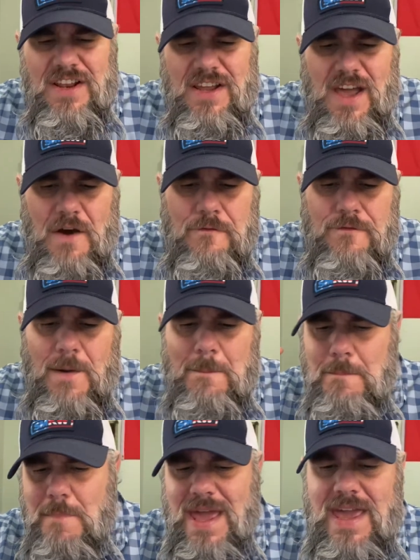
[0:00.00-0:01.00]
to go
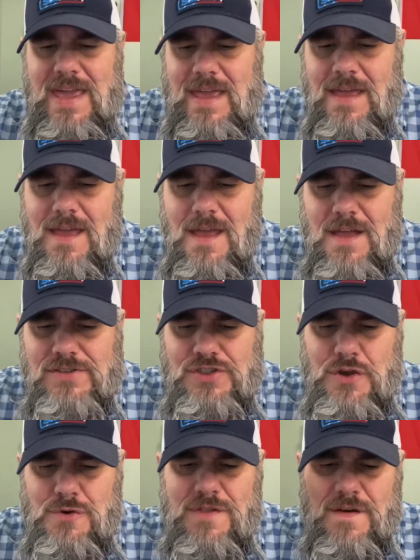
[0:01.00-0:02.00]
from me
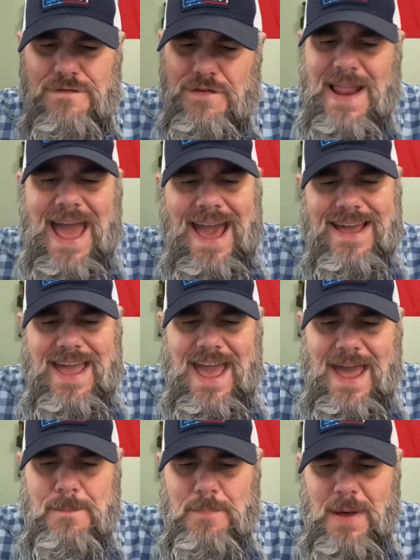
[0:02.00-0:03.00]
to the Flat
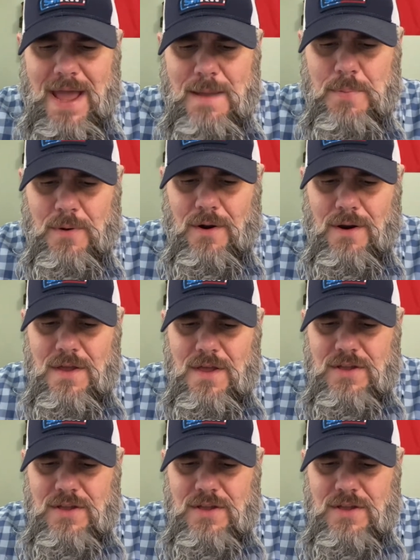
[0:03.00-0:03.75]
Cap Piper